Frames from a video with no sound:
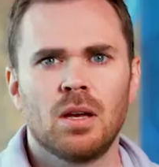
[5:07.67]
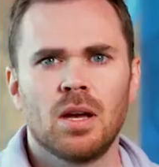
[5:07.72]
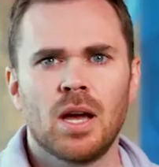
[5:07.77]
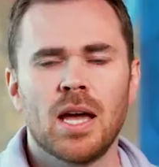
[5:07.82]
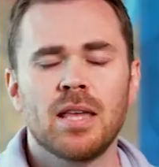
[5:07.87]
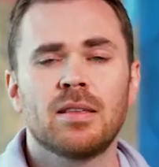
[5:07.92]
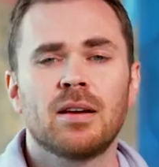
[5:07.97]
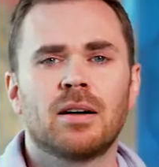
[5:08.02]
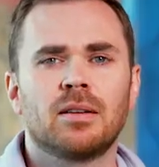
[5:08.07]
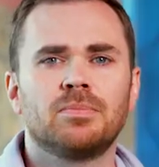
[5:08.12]

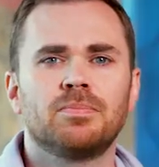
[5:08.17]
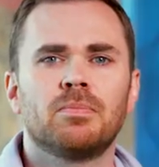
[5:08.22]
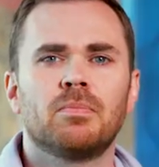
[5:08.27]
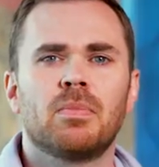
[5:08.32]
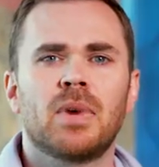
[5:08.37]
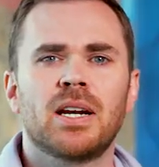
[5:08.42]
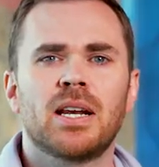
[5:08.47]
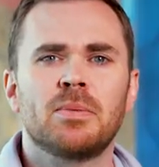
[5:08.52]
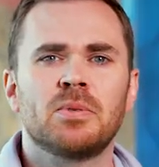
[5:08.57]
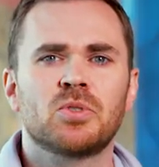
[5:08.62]
Hey there,
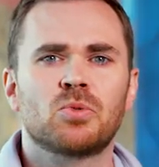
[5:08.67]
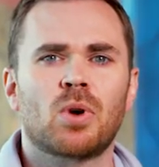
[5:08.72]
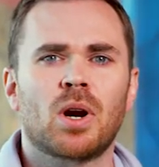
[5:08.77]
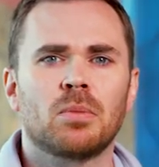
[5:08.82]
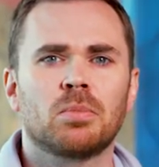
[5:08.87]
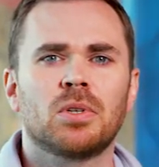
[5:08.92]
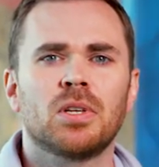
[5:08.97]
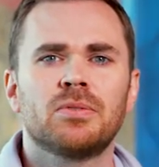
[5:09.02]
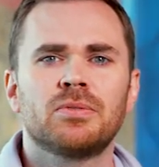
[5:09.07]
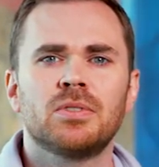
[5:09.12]
my name is
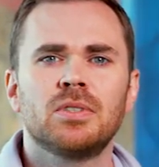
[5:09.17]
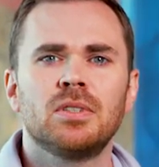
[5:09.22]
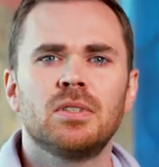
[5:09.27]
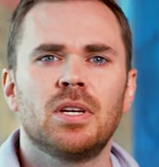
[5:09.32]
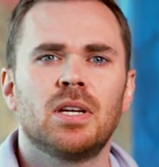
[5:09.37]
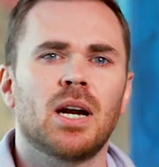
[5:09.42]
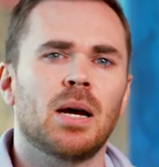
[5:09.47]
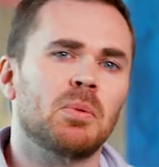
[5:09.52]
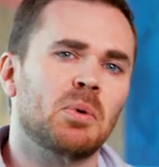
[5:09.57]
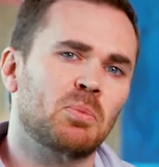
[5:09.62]
Rob Clifton,
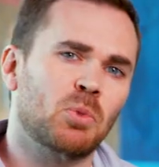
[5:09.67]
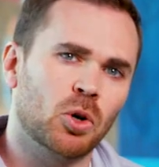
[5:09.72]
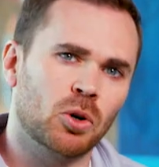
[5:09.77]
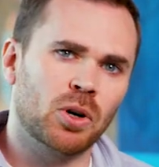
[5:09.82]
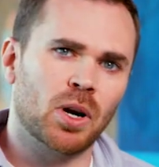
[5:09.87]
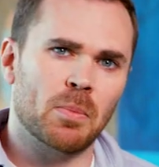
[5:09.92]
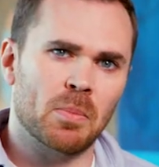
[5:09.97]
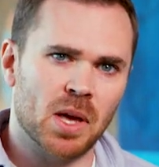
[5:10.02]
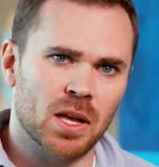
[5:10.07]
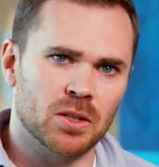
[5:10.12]
and I'm a
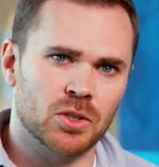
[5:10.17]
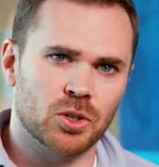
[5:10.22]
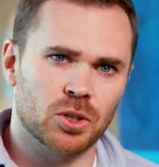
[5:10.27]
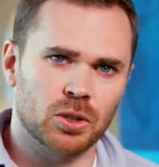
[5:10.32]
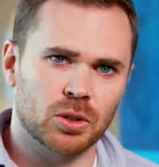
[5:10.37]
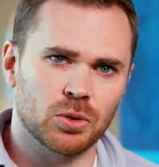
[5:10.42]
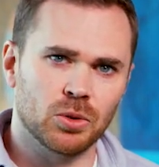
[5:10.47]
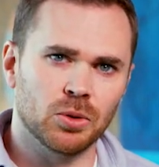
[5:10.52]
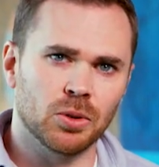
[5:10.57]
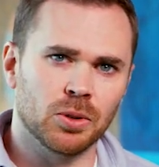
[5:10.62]
program manager
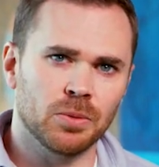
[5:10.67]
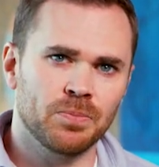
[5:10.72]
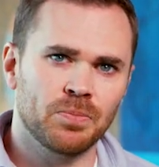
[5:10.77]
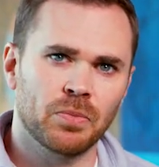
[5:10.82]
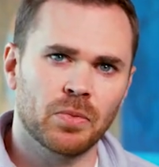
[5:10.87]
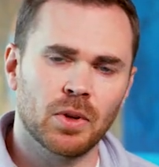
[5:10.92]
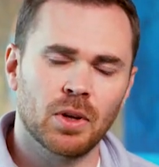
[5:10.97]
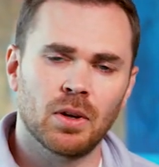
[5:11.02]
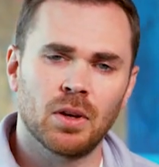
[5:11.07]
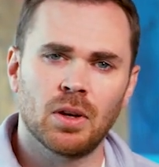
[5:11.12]
at Google.
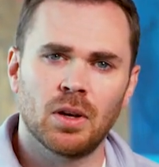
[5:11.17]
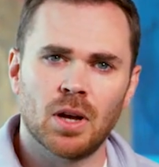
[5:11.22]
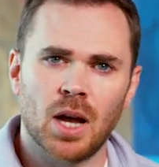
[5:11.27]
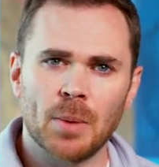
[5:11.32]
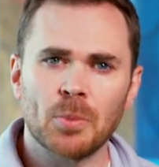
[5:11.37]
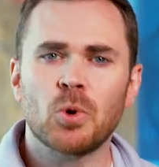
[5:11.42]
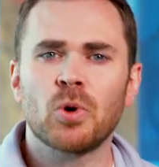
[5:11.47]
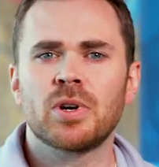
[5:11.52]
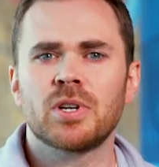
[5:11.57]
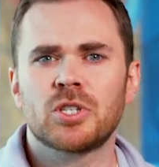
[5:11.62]

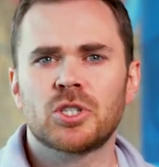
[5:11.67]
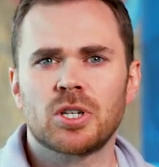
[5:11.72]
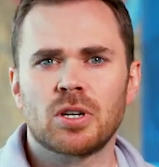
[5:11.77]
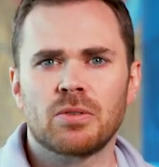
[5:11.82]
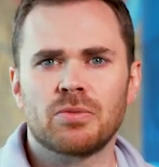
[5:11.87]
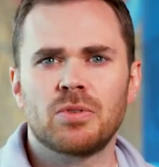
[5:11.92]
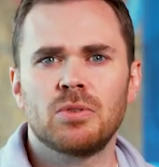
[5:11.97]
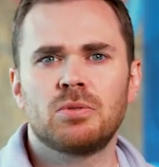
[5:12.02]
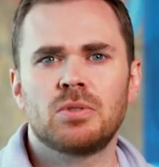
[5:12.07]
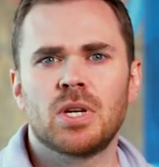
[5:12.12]
I'm going to share
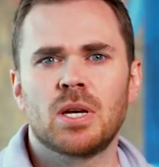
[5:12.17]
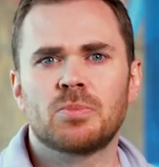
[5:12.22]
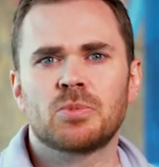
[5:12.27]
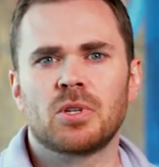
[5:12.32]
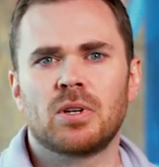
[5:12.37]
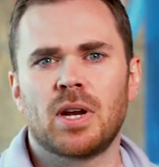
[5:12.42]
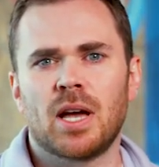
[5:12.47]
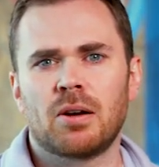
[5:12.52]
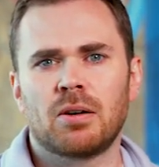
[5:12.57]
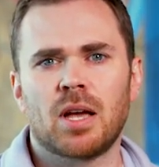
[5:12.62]
a few tips
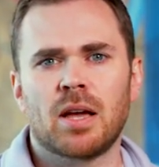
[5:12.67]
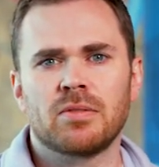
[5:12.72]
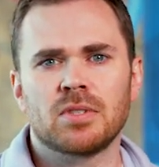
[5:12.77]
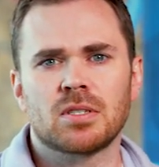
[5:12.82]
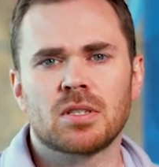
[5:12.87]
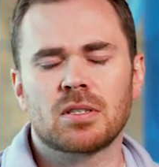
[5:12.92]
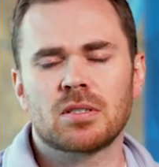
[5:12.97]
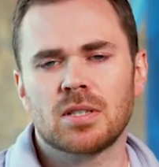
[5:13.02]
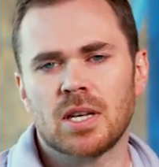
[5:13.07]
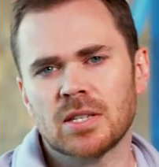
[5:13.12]
on how to have a
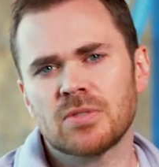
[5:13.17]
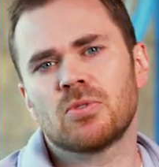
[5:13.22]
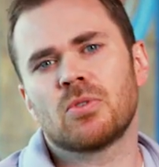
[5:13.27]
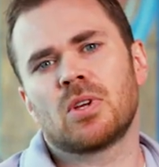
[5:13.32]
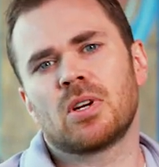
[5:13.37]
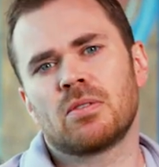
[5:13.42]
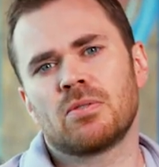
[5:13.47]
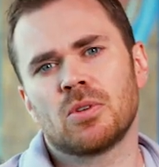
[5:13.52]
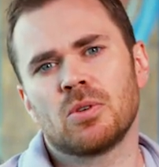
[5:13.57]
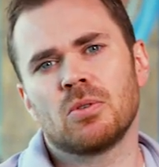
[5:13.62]
successful
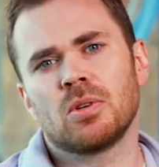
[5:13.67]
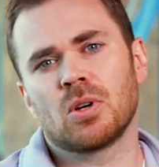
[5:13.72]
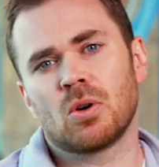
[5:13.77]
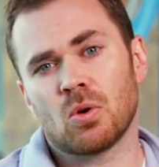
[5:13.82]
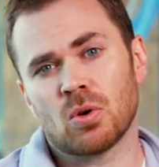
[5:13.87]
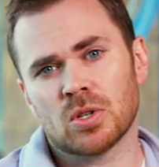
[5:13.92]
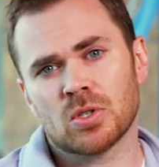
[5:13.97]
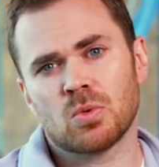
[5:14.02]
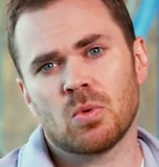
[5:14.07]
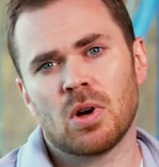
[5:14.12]
interview in
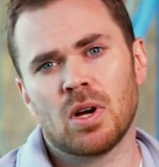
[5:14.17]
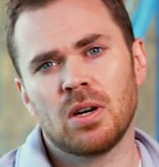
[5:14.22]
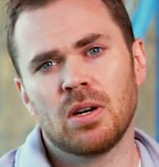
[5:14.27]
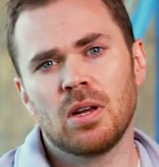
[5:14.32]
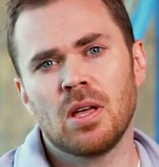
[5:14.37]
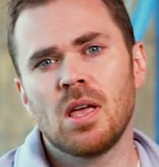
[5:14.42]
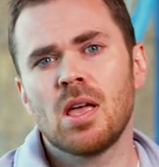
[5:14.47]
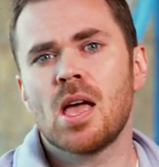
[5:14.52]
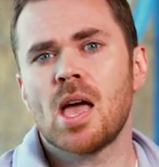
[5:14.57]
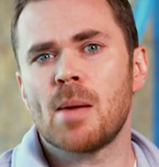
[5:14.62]
Course
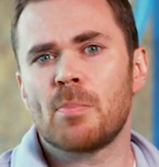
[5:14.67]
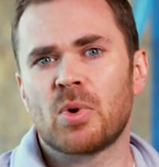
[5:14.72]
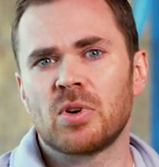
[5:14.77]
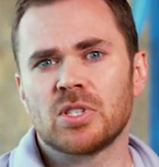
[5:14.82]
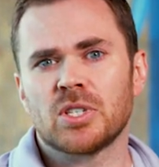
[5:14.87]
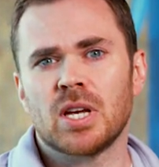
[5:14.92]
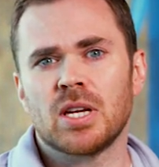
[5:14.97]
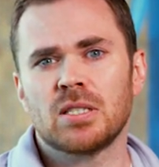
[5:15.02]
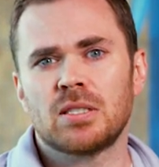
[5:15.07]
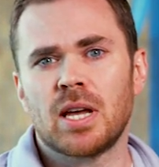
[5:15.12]
1 and
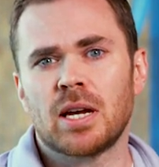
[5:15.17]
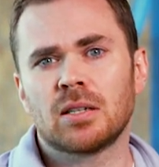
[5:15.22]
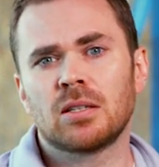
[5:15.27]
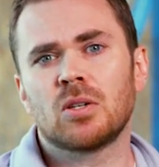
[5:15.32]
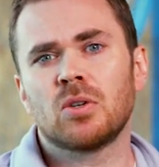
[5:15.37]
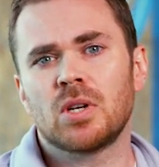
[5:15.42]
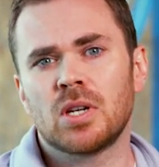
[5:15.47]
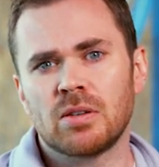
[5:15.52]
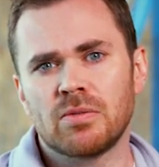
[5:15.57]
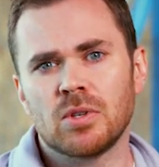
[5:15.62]
present
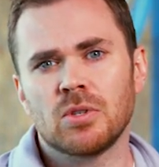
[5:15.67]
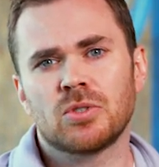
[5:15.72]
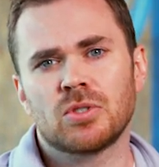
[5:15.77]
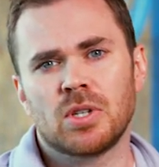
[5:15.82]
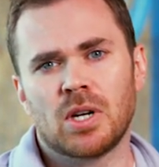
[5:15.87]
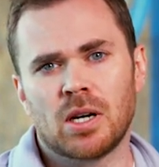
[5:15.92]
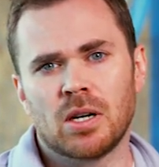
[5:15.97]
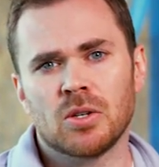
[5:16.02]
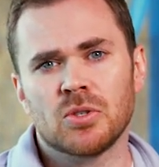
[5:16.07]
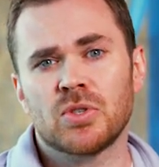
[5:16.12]
technical interview
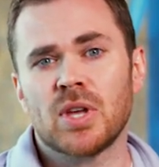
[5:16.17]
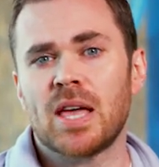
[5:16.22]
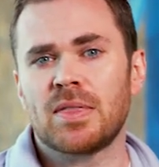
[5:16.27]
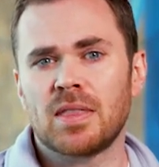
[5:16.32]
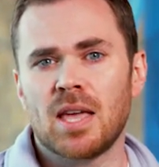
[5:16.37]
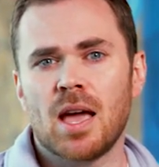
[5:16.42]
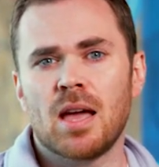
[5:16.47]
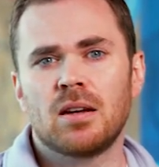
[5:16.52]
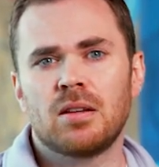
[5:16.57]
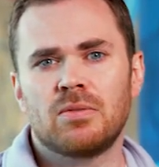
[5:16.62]
scenarios at
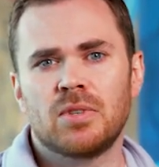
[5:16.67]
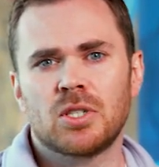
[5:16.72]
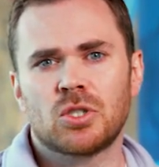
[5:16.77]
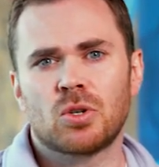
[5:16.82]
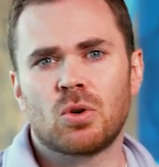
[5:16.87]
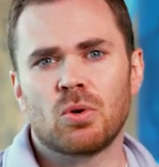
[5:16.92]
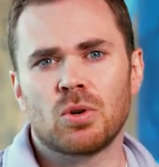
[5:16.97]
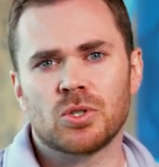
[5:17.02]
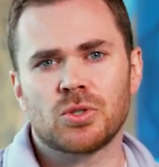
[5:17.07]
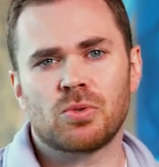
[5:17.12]
the end of
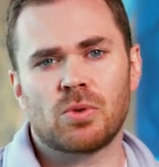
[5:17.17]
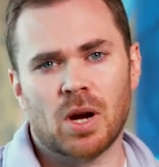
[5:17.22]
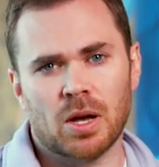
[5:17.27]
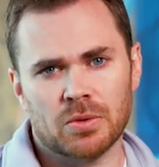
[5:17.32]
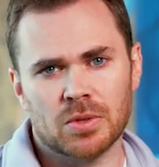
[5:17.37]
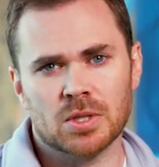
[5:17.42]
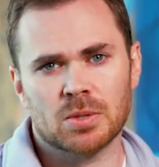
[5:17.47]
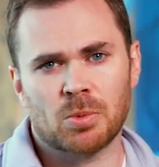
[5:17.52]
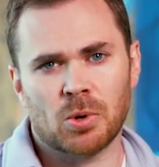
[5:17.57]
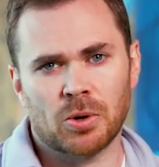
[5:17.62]
each course
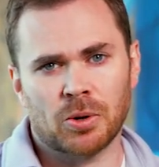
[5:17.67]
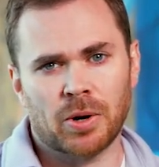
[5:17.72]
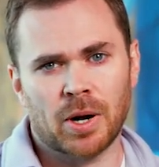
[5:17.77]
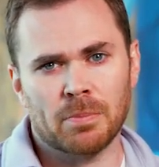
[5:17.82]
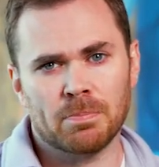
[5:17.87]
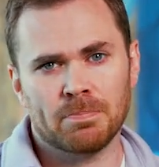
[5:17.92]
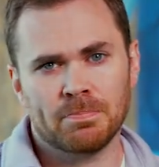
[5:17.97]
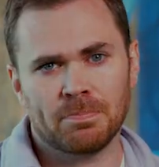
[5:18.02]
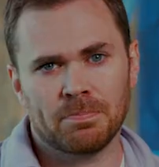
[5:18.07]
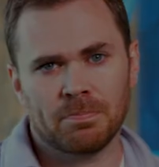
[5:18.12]
throughout this
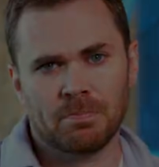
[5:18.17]
program.